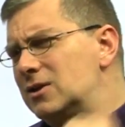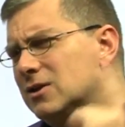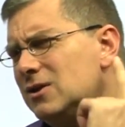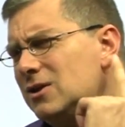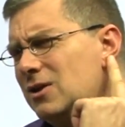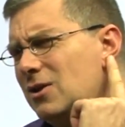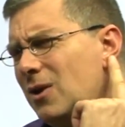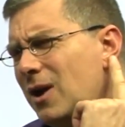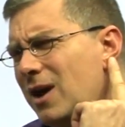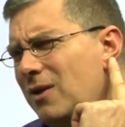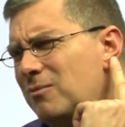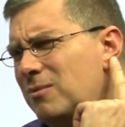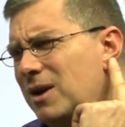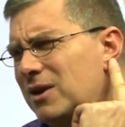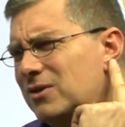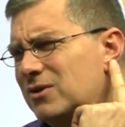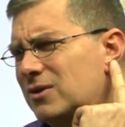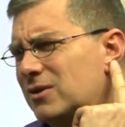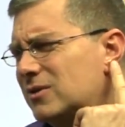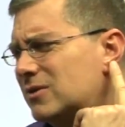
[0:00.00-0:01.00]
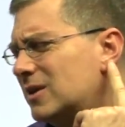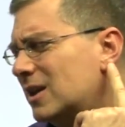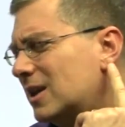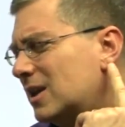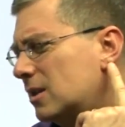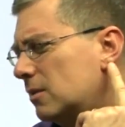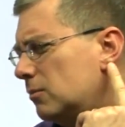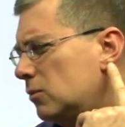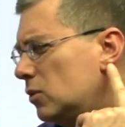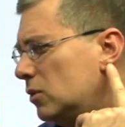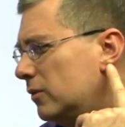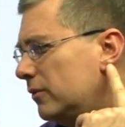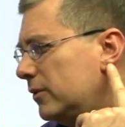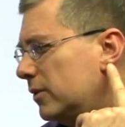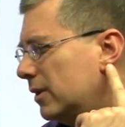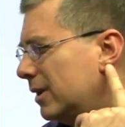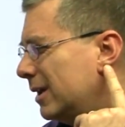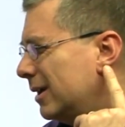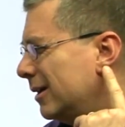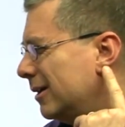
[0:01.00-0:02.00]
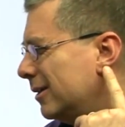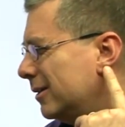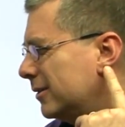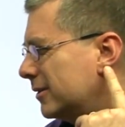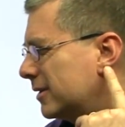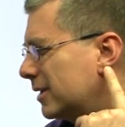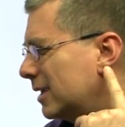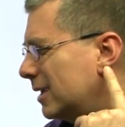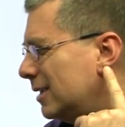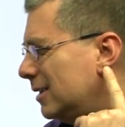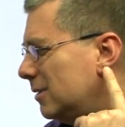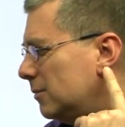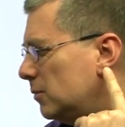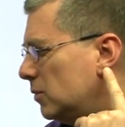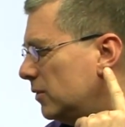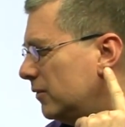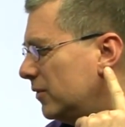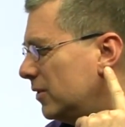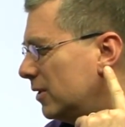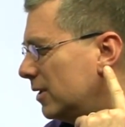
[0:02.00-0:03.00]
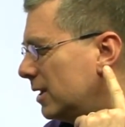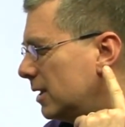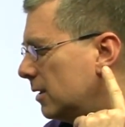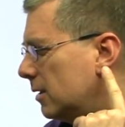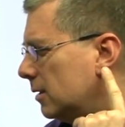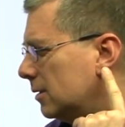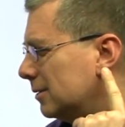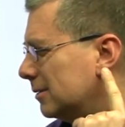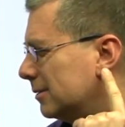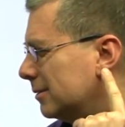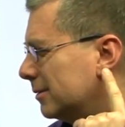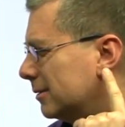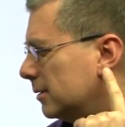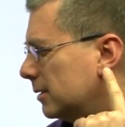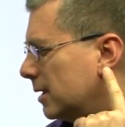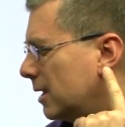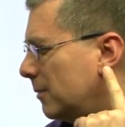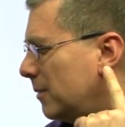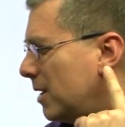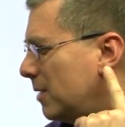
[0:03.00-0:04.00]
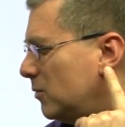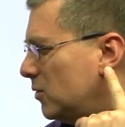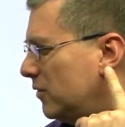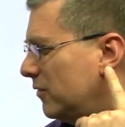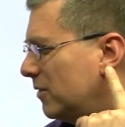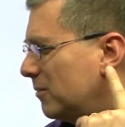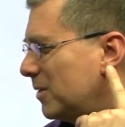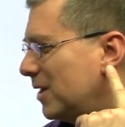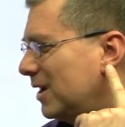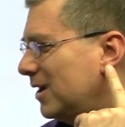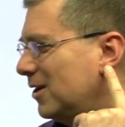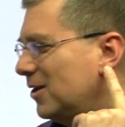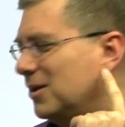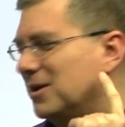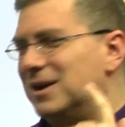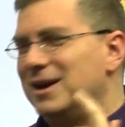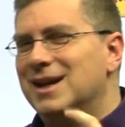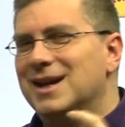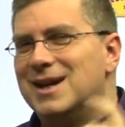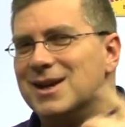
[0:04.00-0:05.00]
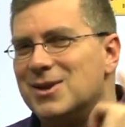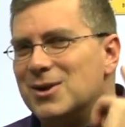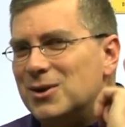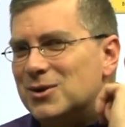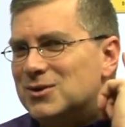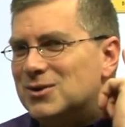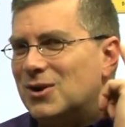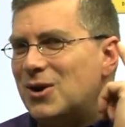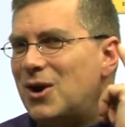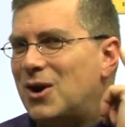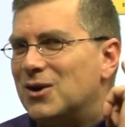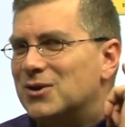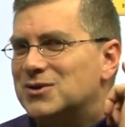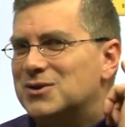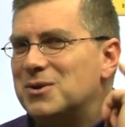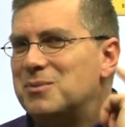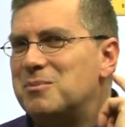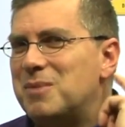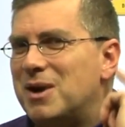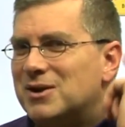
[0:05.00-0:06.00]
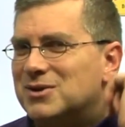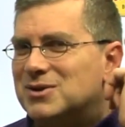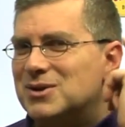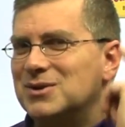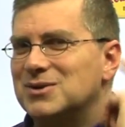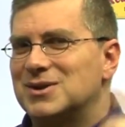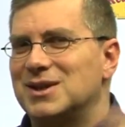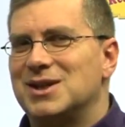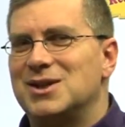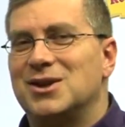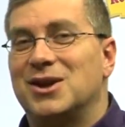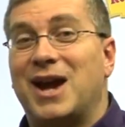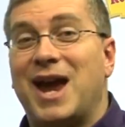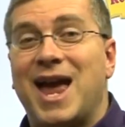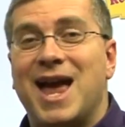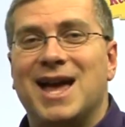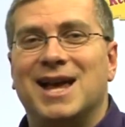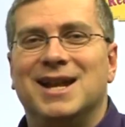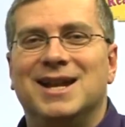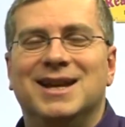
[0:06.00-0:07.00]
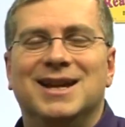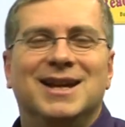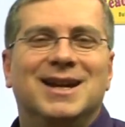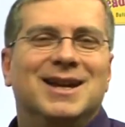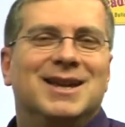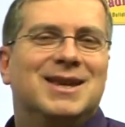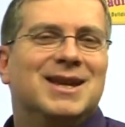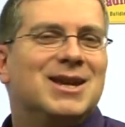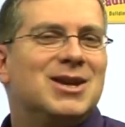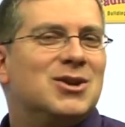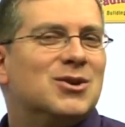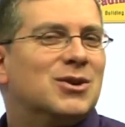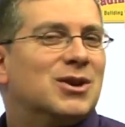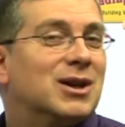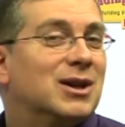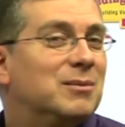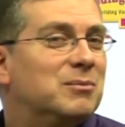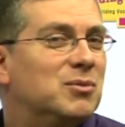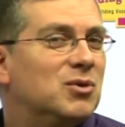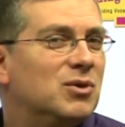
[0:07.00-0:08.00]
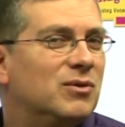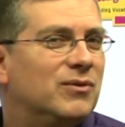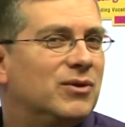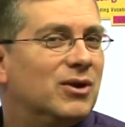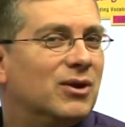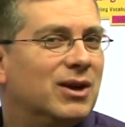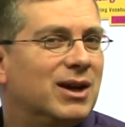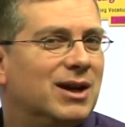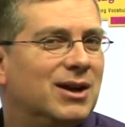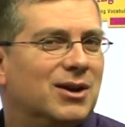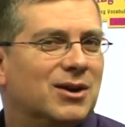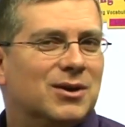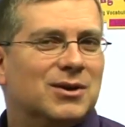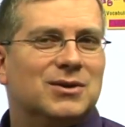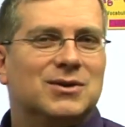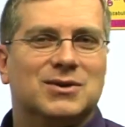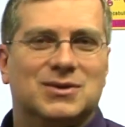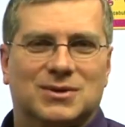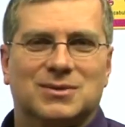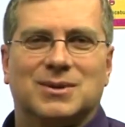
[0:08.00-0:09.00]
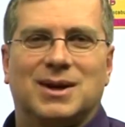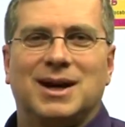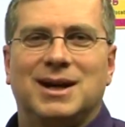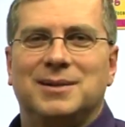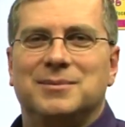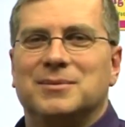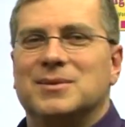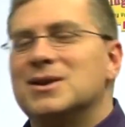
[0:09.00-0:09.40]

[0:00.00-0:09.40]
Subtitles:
Do you have muscles that can move your ears? Can you move your ear? Am I moving my ear? Those are also muscles in your head that you can move your ears, right?